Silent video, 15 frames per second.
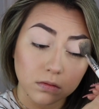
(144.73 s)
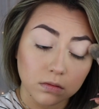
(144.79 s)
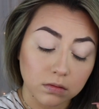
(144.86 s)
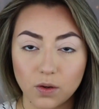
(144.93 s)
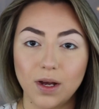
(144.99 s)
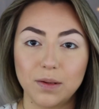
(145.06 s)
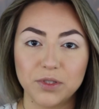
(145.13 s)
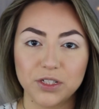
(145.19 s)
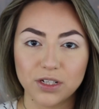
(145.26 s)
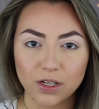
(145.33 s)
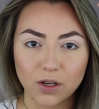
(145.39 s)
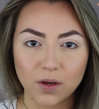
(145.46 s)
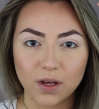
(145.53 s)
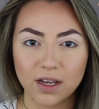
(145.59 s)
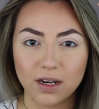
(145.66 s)
So I'm just gonna
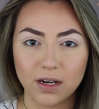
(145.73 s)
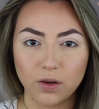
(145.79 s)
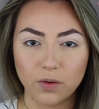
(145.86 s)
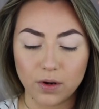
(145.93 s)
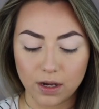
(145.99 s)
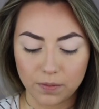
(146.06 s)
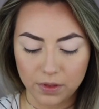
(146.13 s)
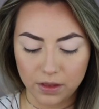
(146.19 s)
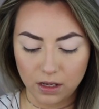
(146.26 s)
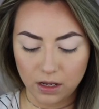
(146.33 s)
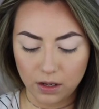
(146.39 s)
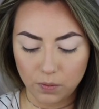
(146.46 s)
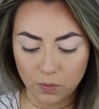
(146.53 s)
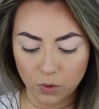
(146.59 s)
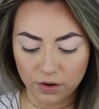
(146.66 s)
go ahead and grab the
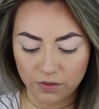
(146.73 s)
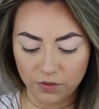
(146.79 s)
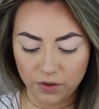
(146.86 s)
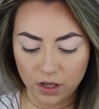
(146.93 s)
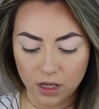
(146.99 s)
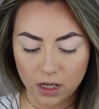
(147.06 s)
Morphe